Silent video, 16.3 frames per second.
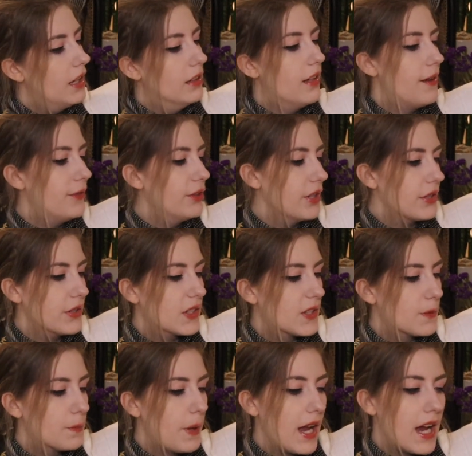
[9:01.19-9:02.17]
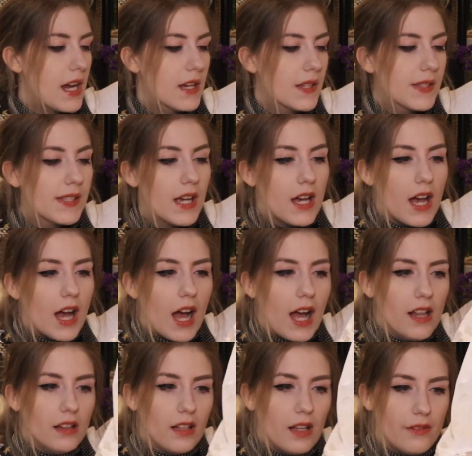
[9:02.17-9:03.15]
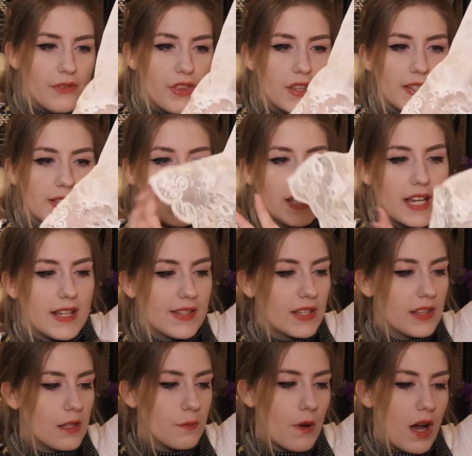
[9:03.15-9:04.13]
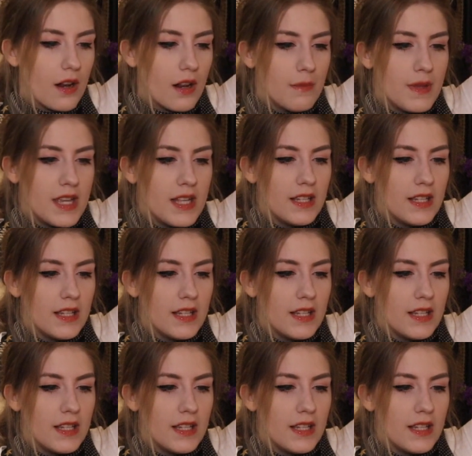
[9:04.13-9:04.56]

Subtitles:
Love a little spice. I love this lace at the bottom.